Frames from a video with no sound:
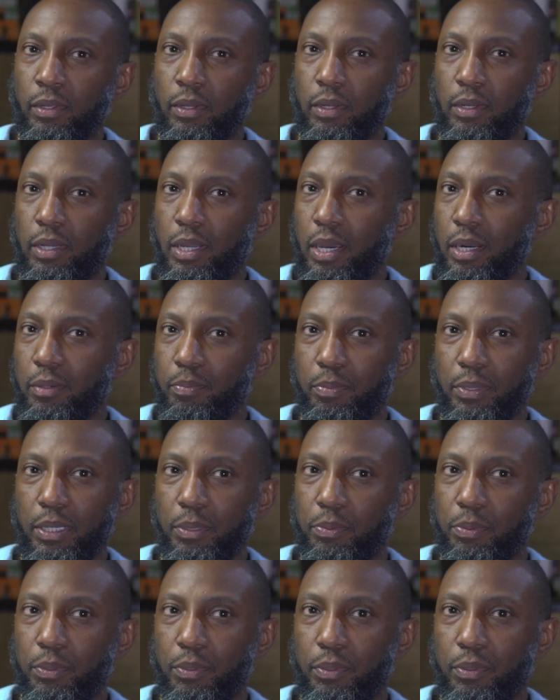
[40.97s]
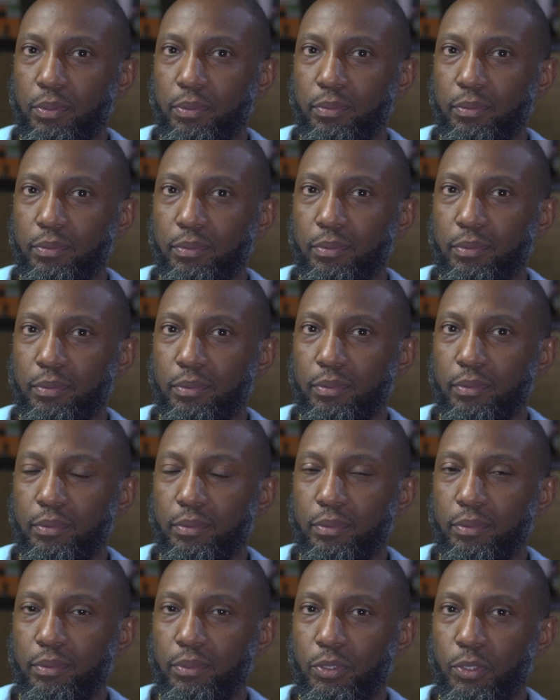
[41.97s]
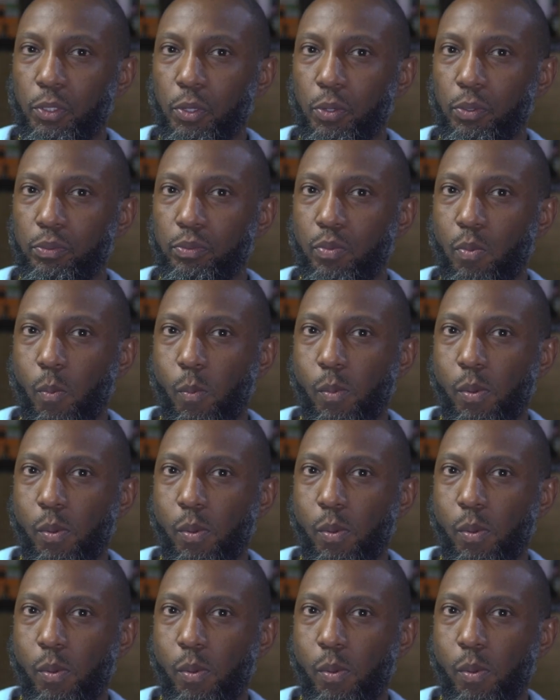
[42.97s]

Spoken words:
a lot of people don't